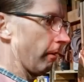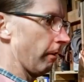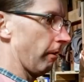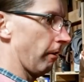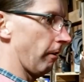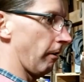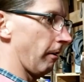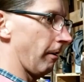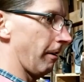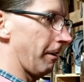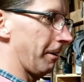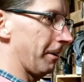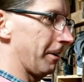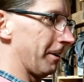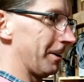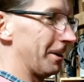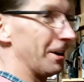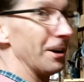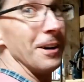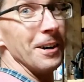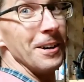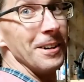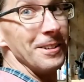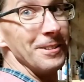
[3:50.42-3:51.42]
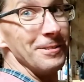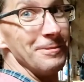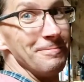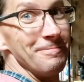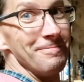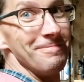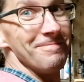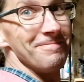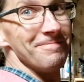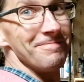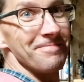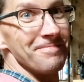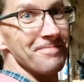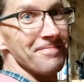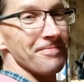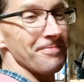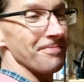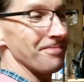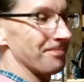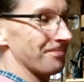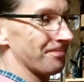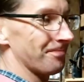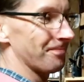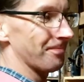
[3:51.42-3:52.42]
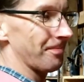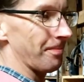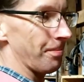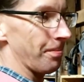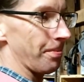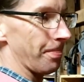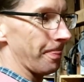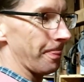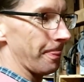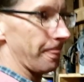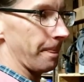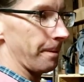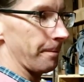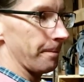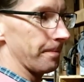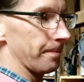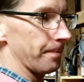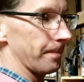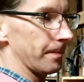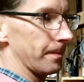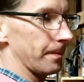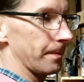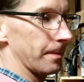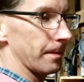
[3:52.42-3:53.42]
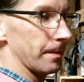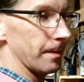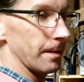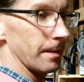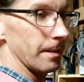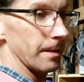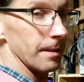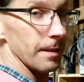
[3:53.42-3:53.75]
360 divided by 6 because we have 6 panels or 6